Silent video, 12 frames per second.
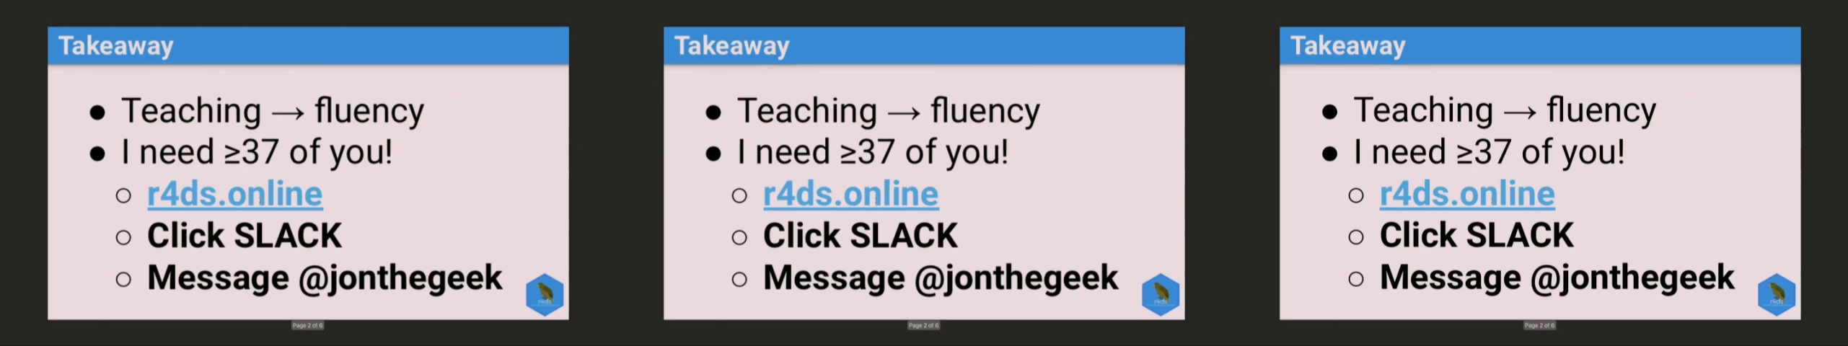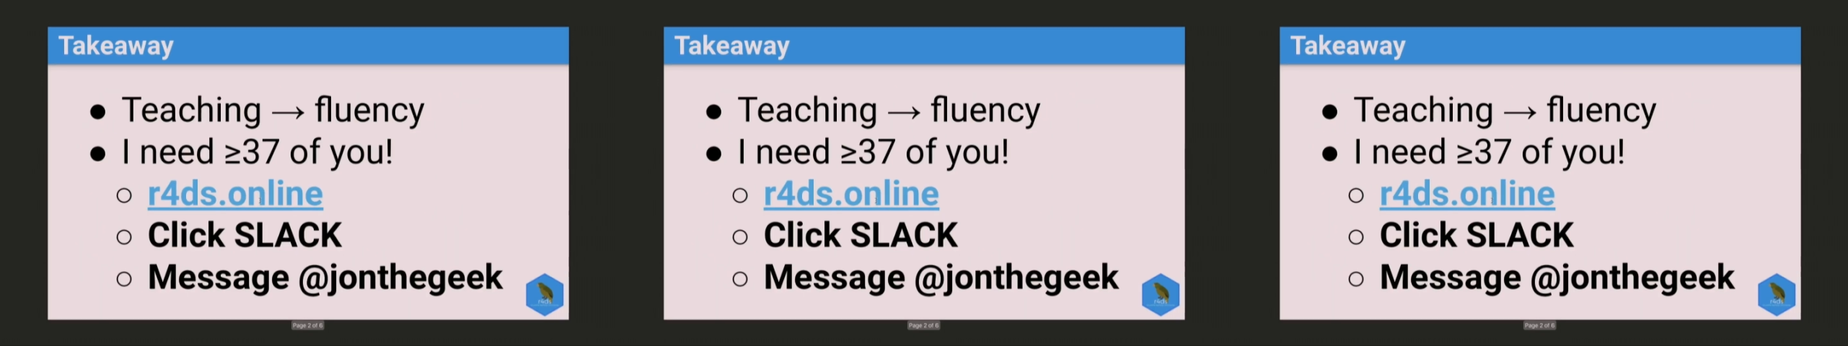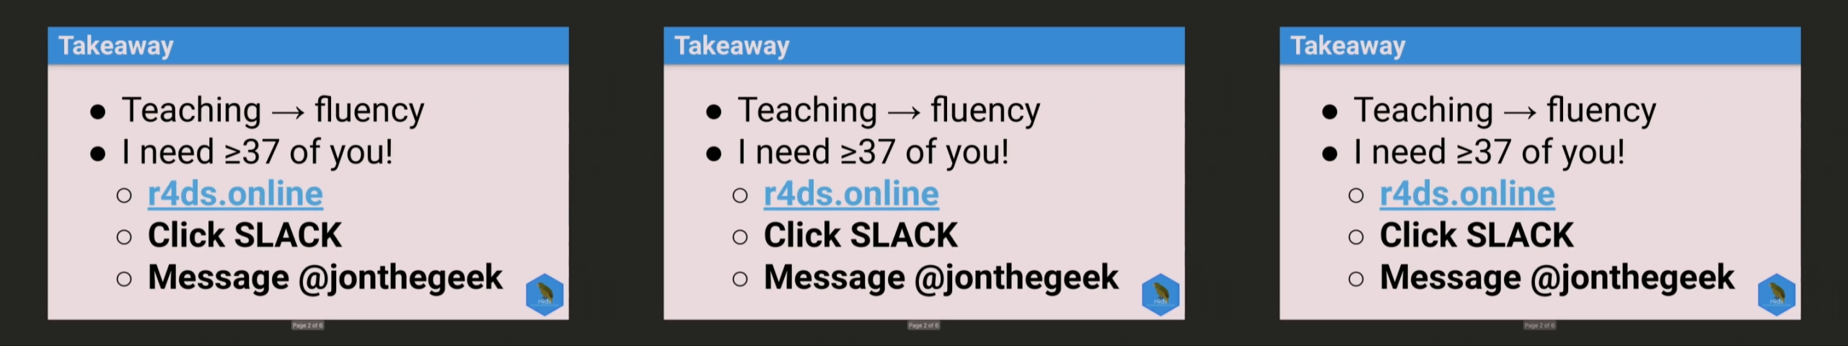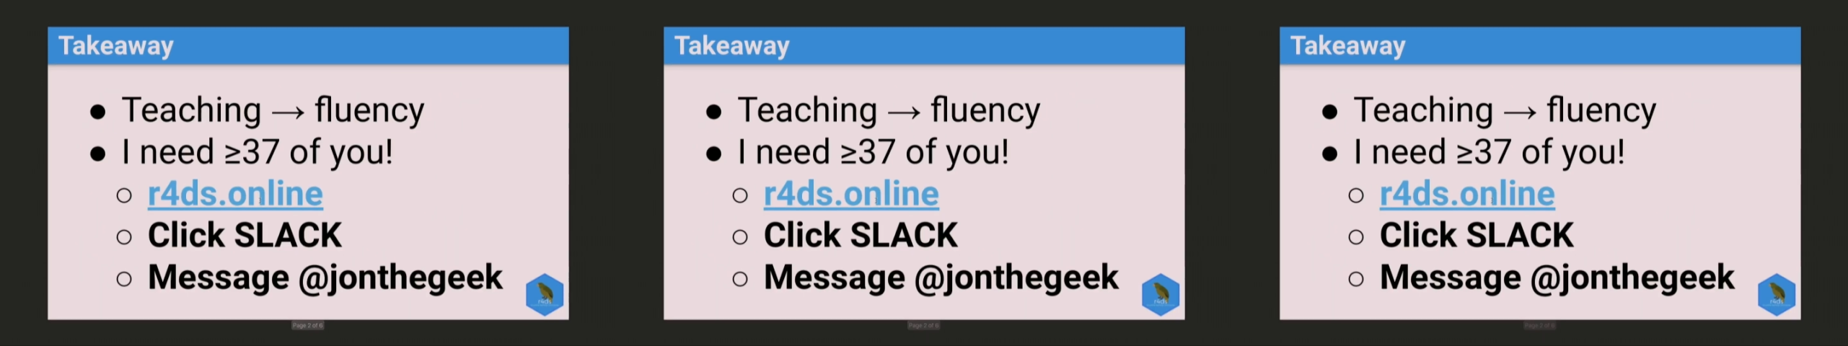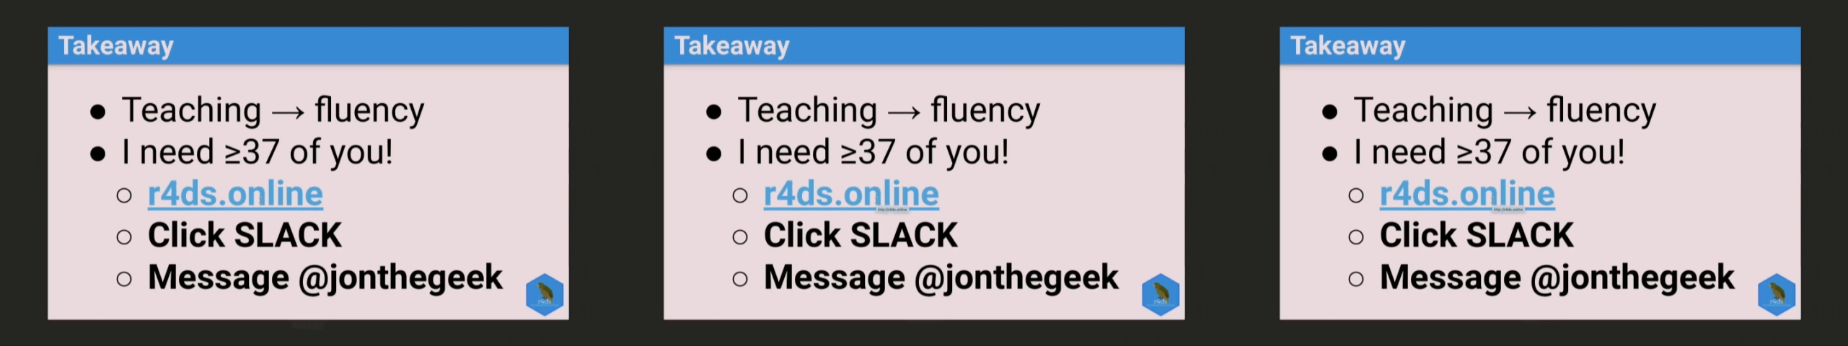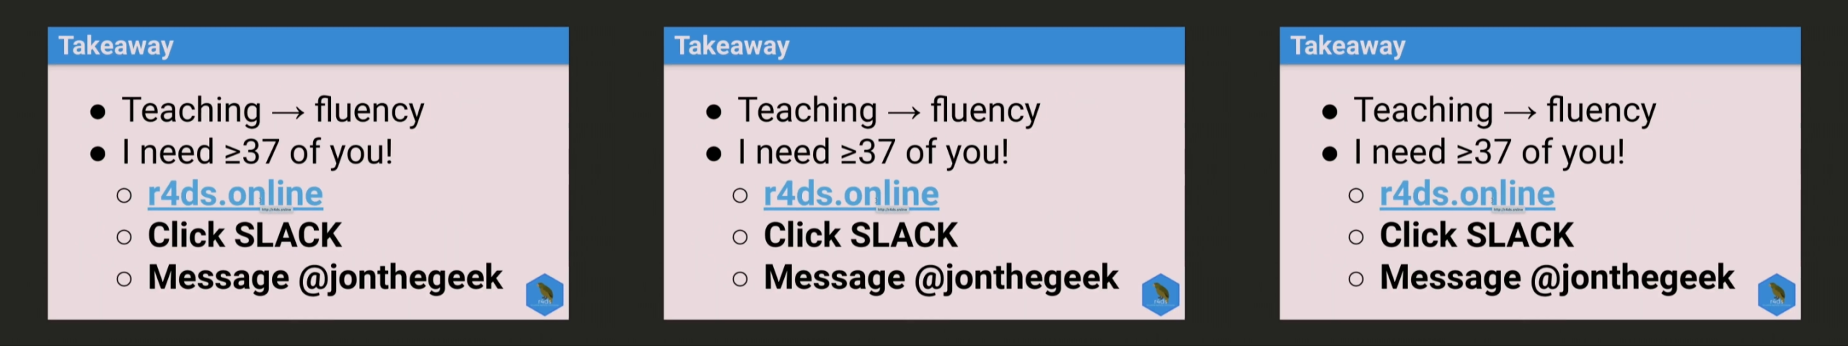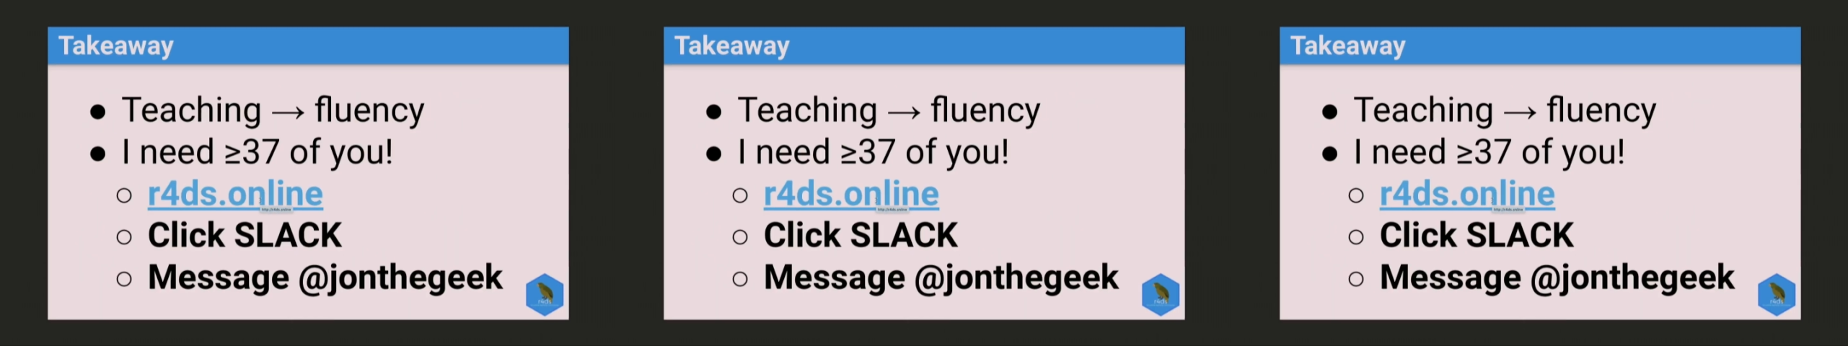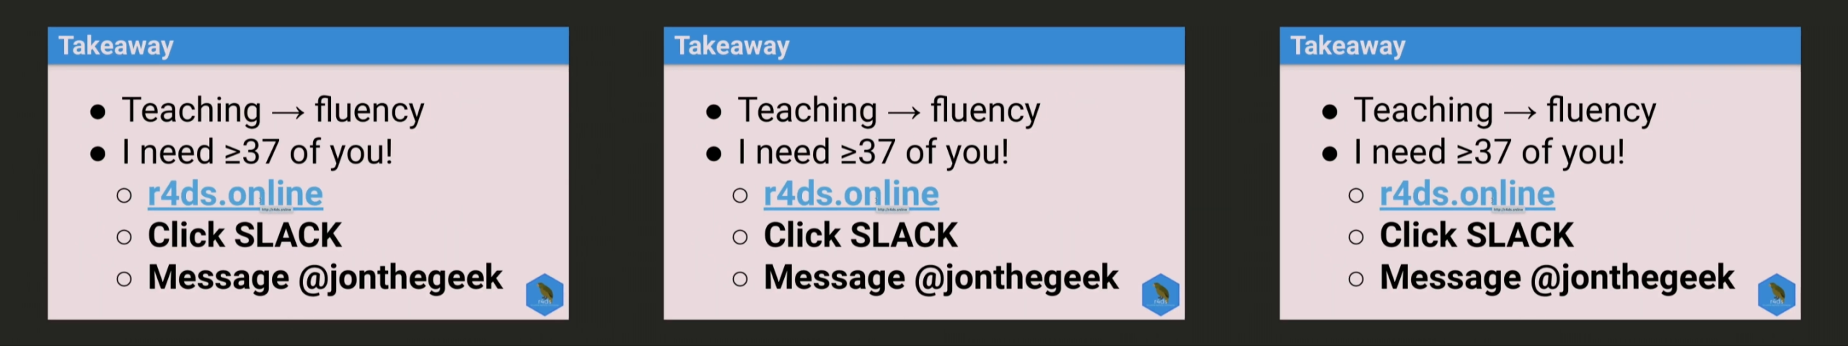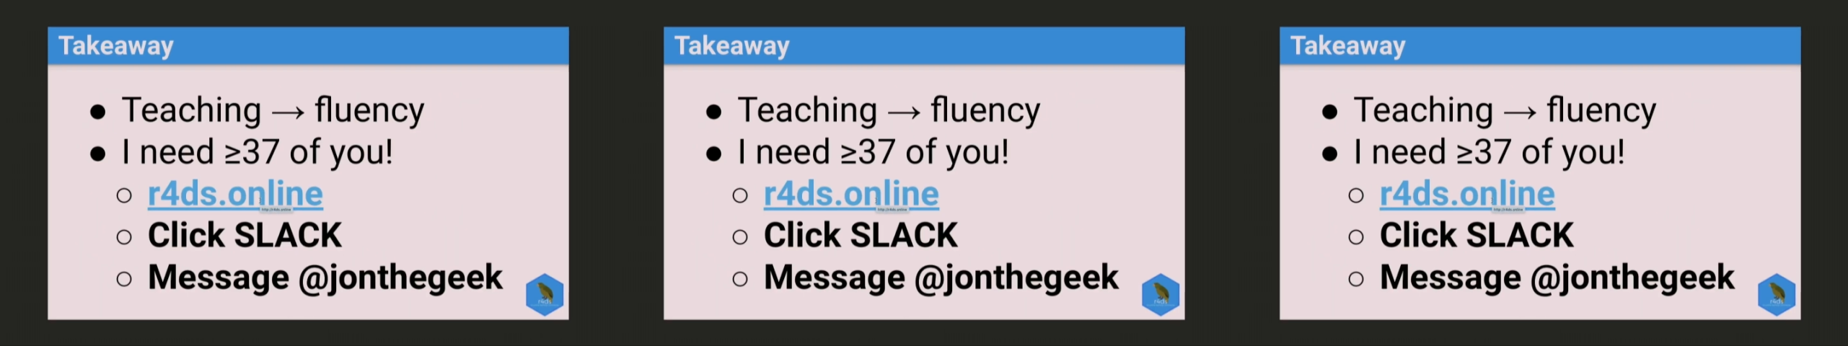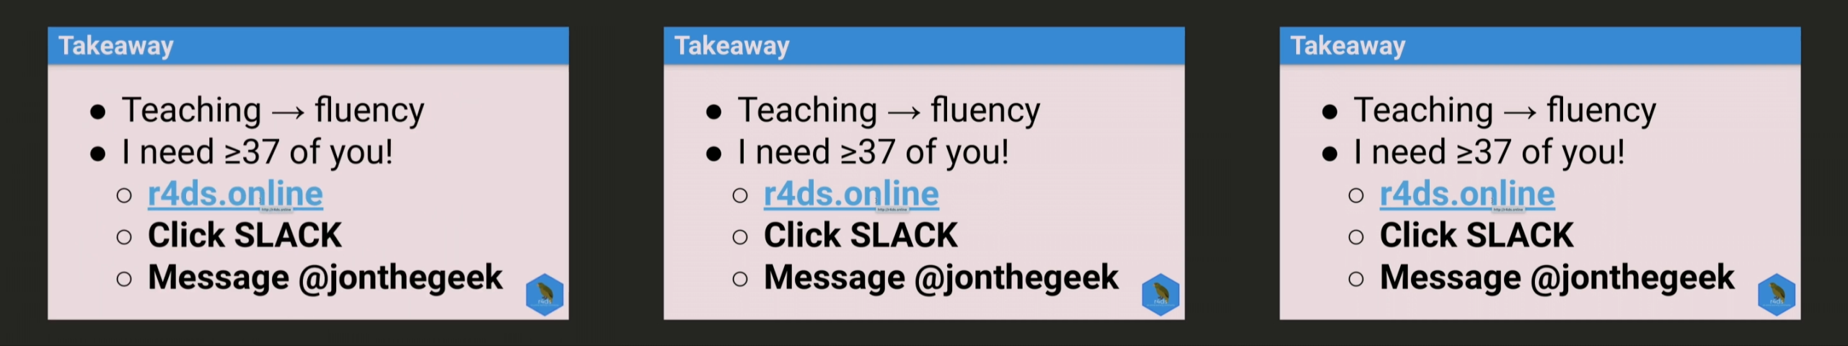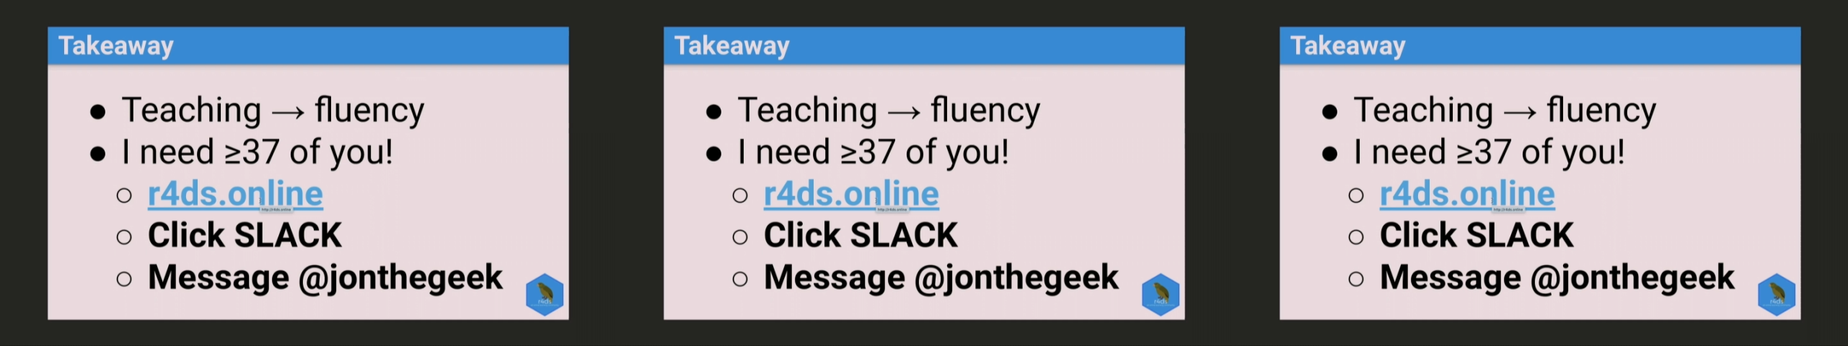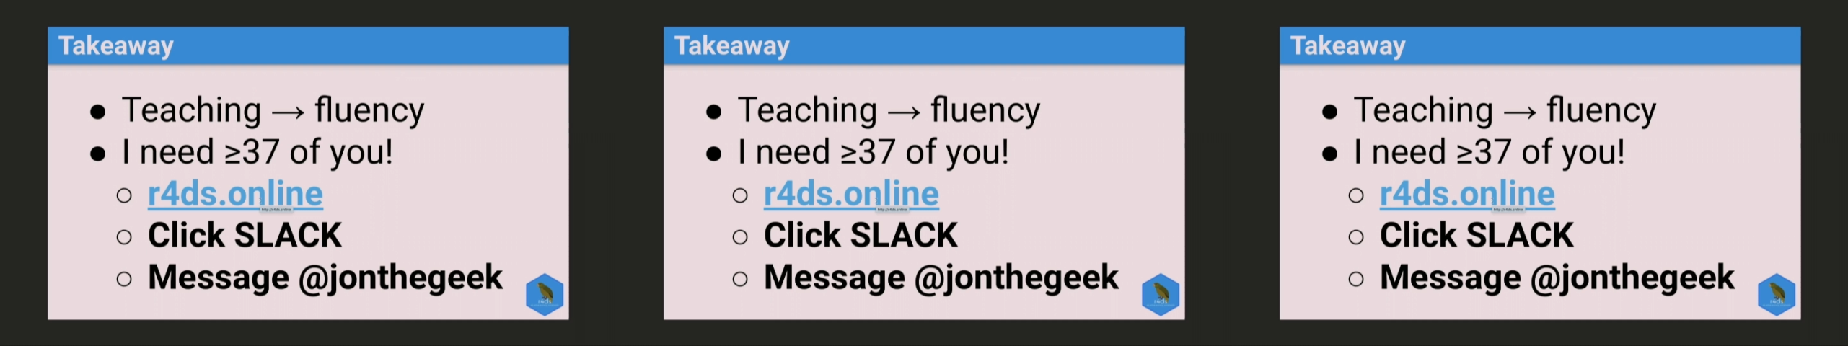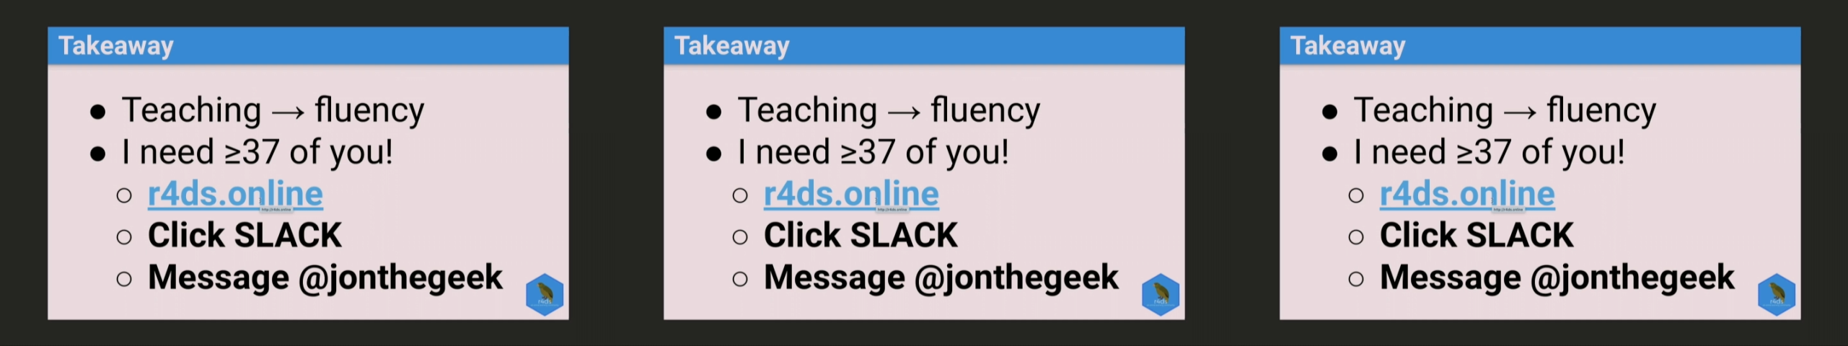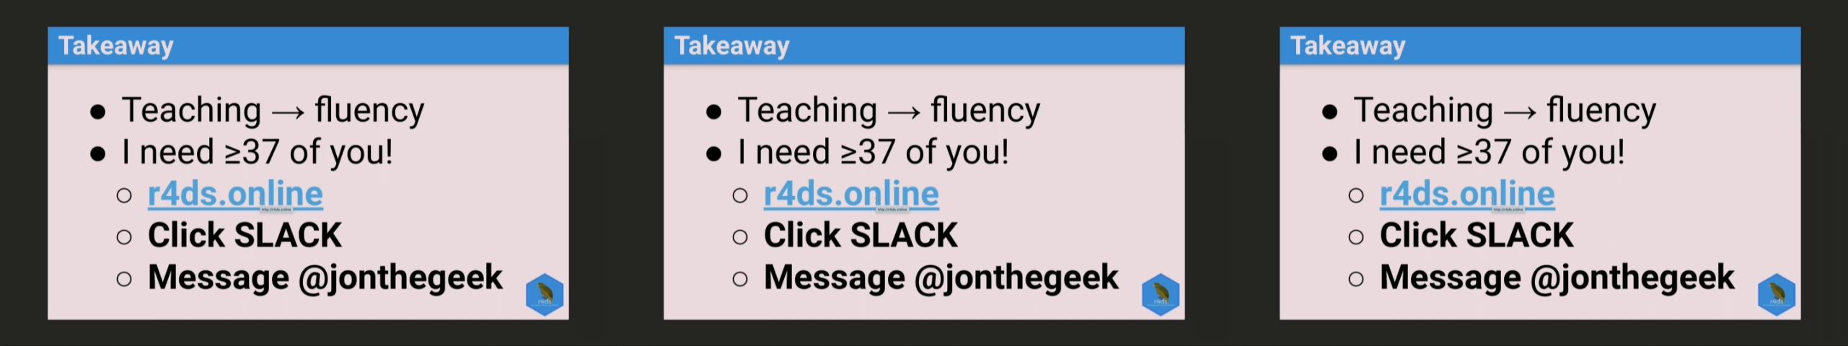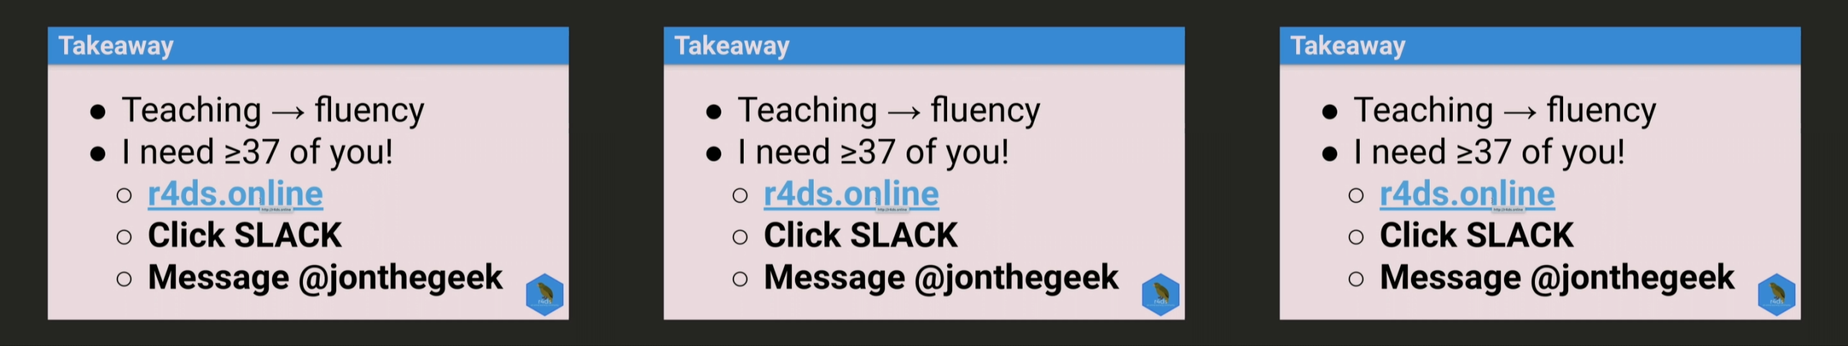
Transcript: No face is visible, so there are no lips to read.